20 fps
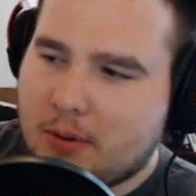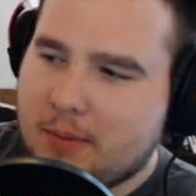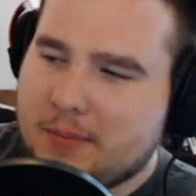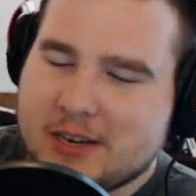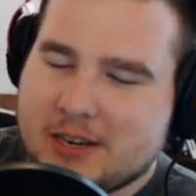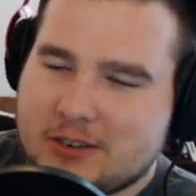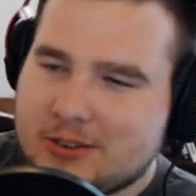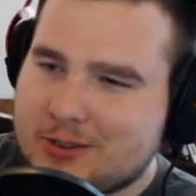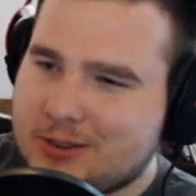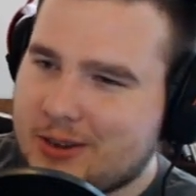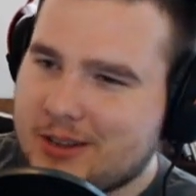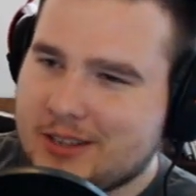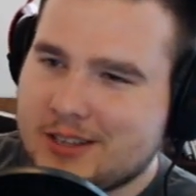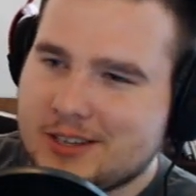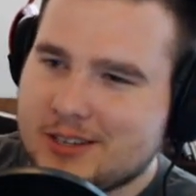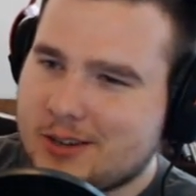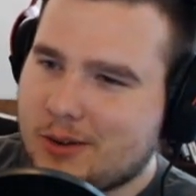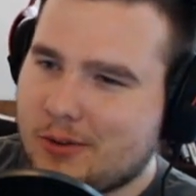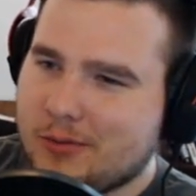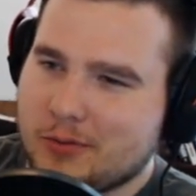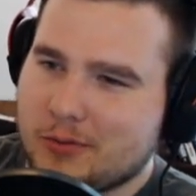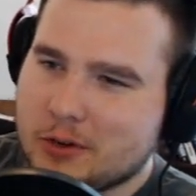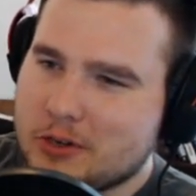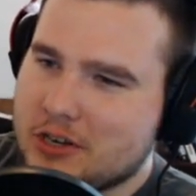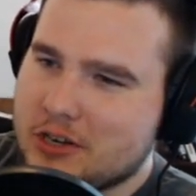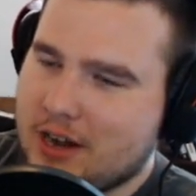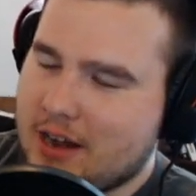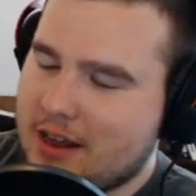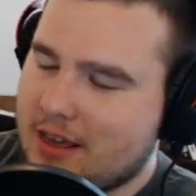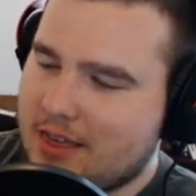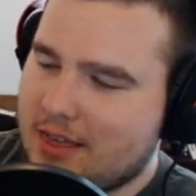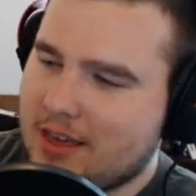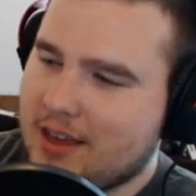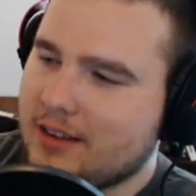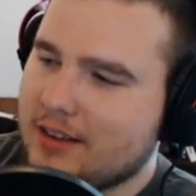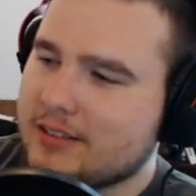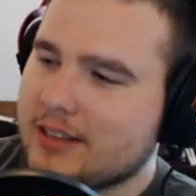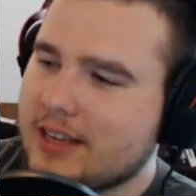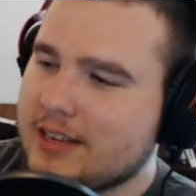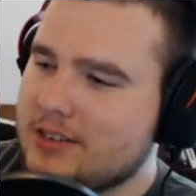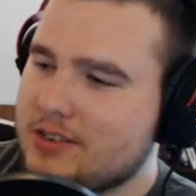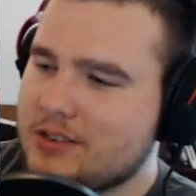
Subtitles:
I mean, just look at this whole Virginia thing.